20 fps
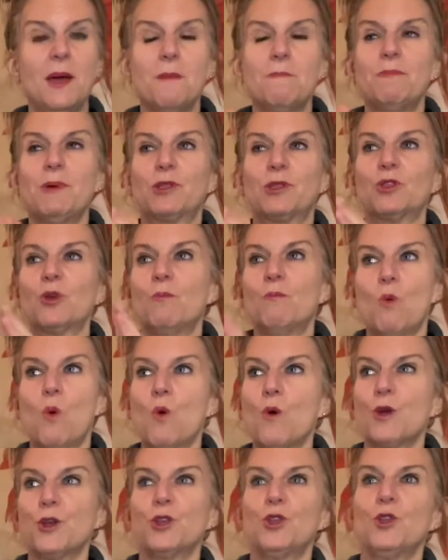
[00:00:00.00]
but the
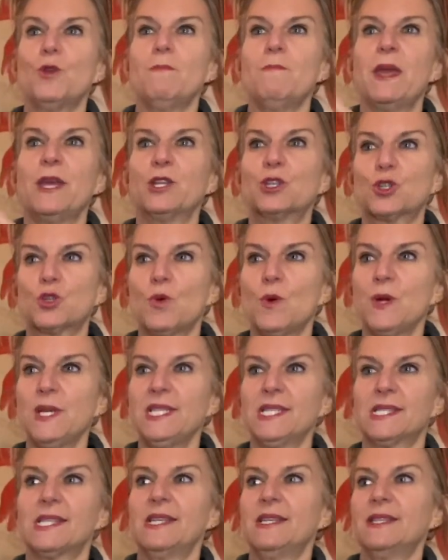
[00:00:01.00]
more you make
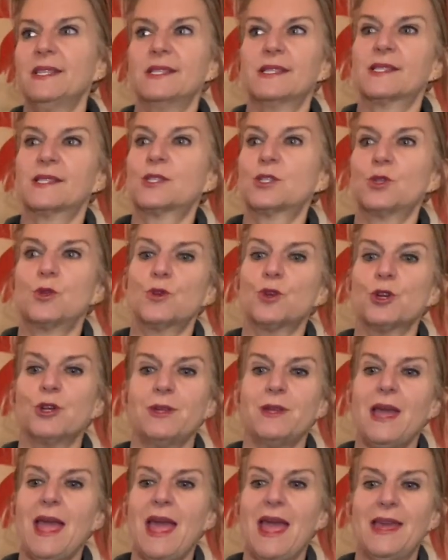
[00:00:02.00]
choices to
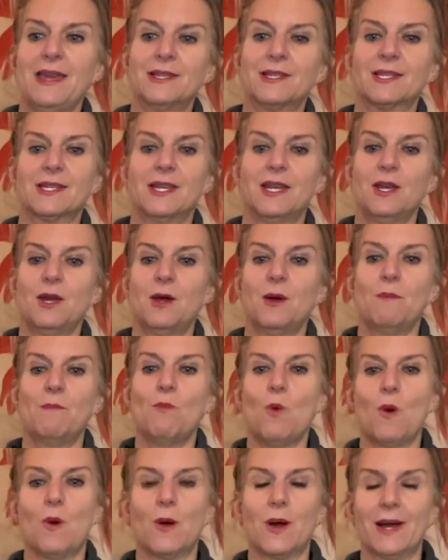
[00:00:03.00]
create
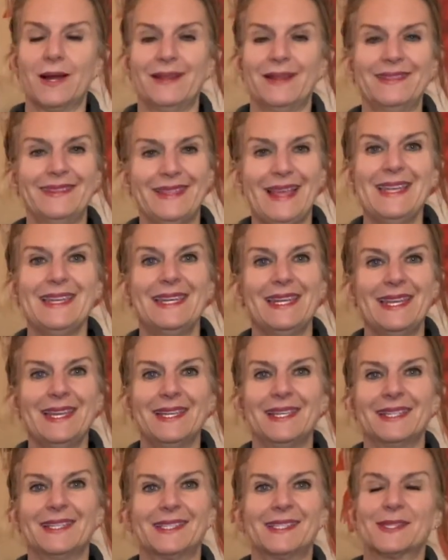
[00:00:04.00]
more
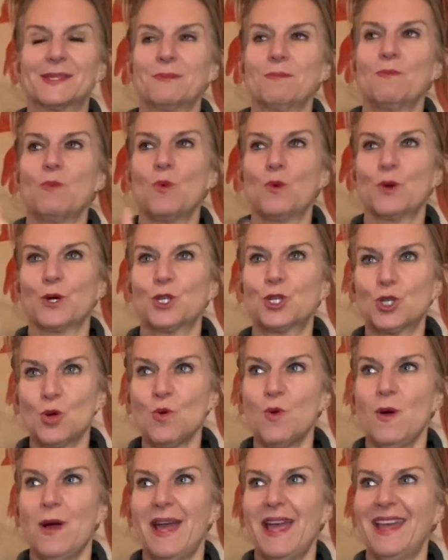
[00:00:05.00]
lightness, more
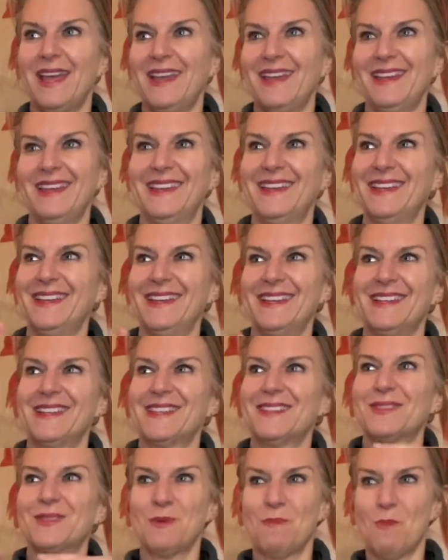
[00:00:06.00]
joy,
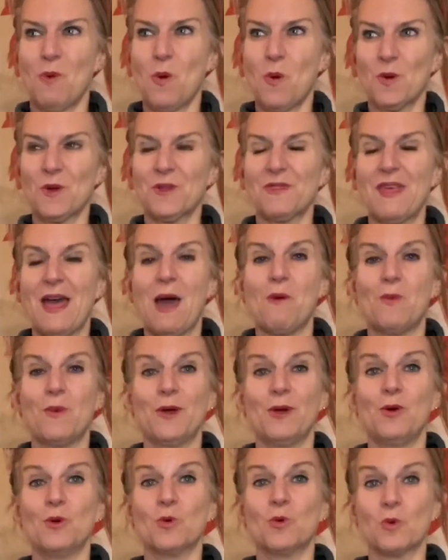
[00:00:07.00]
the more that
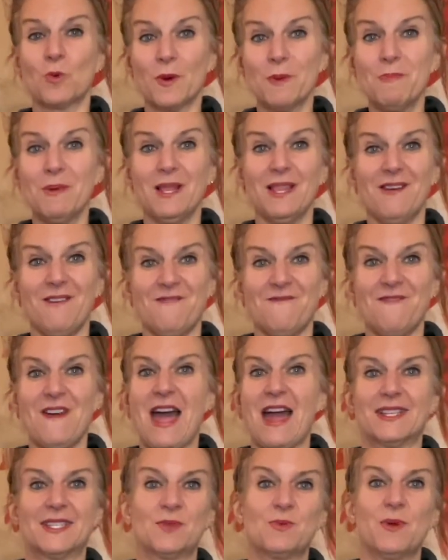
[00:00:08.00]
will ripple
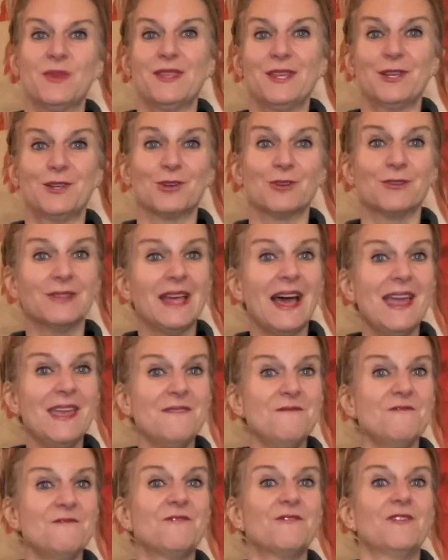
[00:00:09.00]
effect within your
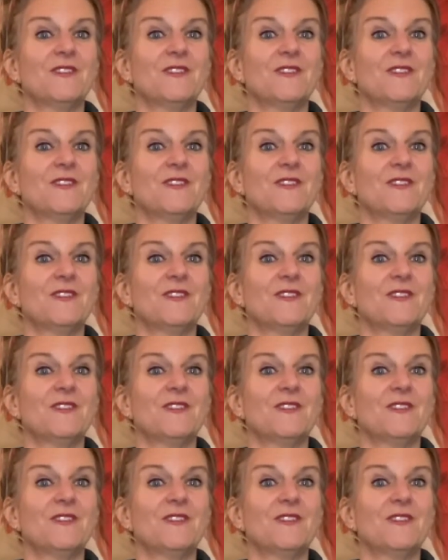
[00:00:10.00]
life